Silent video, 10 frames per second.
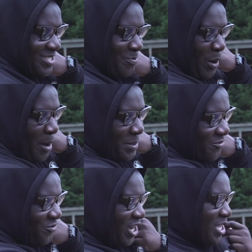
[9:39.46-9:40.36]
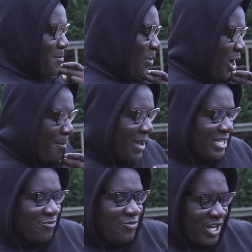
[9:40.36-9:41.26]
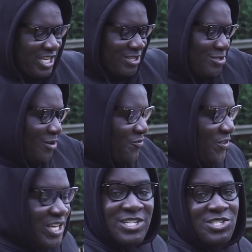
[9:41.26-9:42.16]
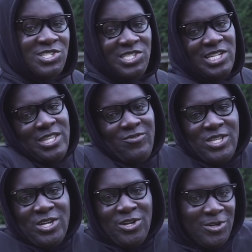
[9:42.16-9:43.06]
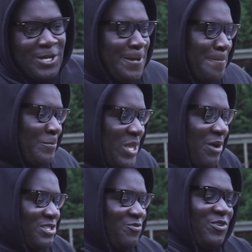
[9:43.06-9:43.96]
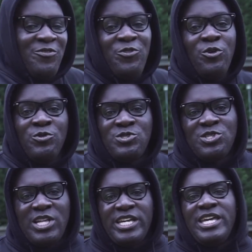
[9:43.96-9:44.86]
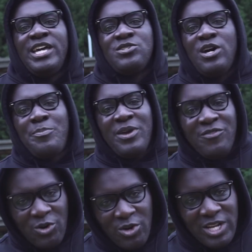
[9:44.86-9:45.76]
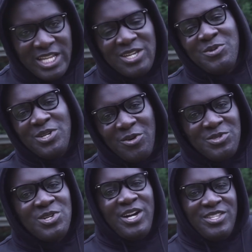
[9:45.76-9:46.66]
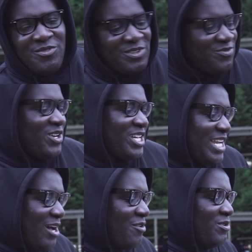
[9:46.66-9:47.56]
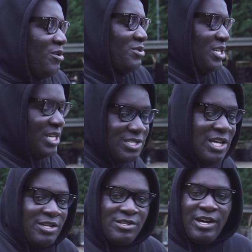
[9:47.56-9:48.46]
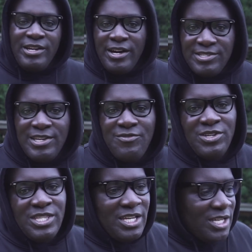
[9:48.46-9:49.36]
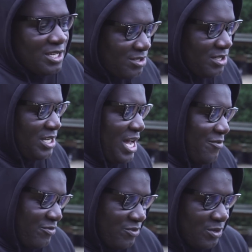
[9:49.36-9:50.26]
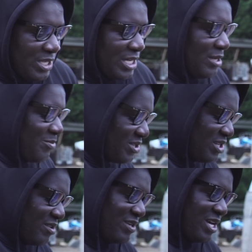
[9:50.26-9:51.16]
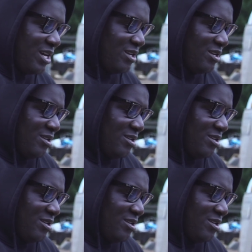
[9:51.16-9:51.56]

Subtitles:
The bottom of the fucking bottom end, the fucking something, as you can see on the video. That was I thought it was just like, yeah, it's got a bit of an oil leak. We know it's a Honda, it's fucking however old it is. 1997. It's gonna have a few niggly bits here and there.